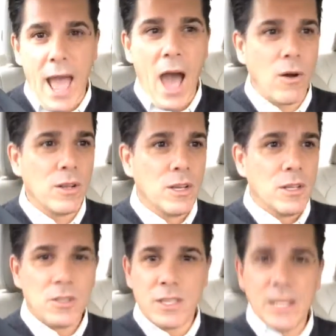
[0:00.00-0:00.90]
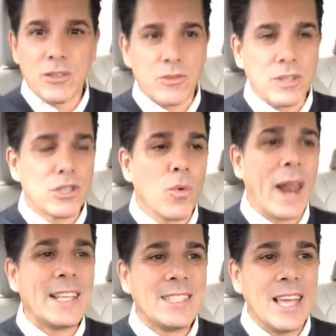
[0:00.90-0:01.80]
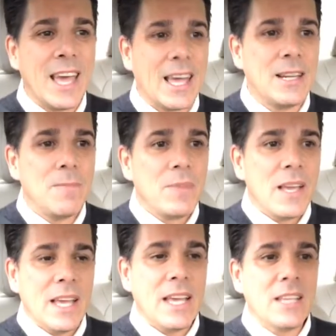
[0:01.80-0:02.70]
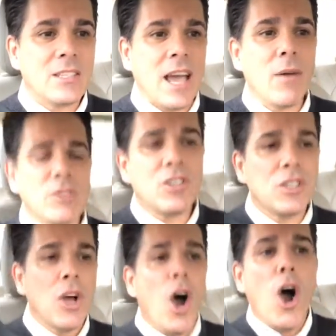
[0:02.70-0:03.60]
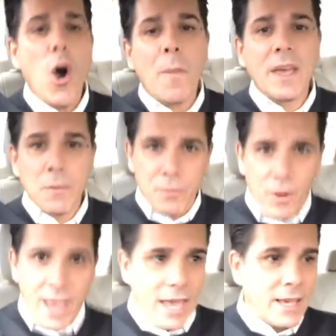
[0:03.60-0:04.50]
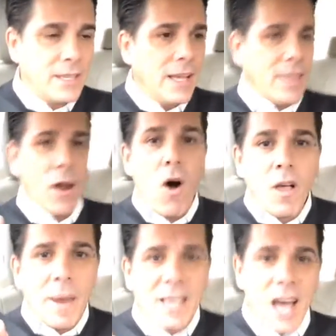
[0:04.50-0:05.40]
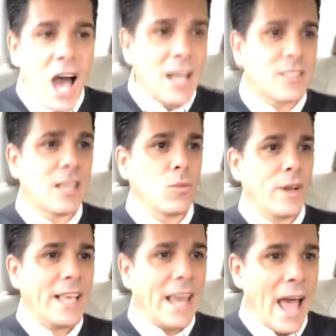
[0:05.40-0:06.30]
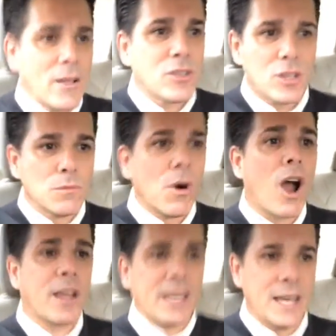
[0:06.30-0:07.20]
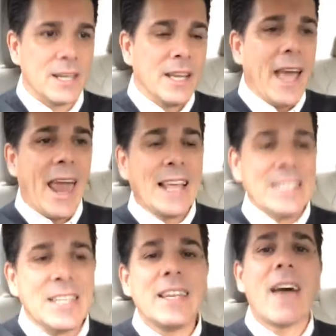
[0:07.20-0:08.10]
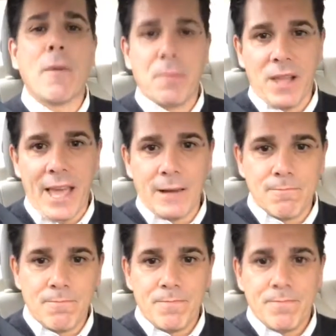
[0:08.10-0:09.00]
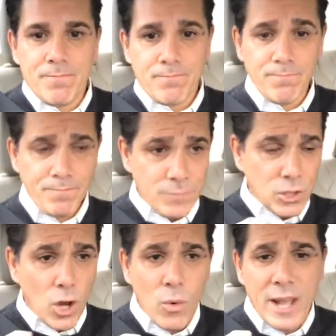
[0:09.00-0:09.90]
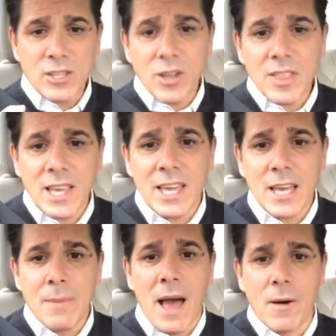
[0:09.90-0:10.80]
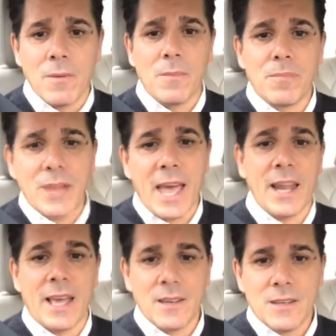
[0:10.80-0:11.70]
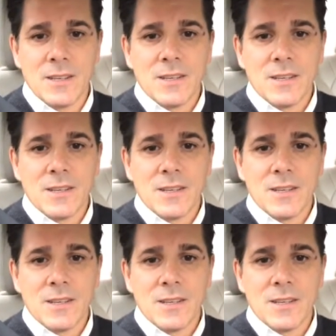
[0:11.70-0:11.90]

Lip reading: it out to the industry. So what I did is I was just hoping and praying that all my content would get out to the market, and I didn't have a plan. So when I start thinking about planning,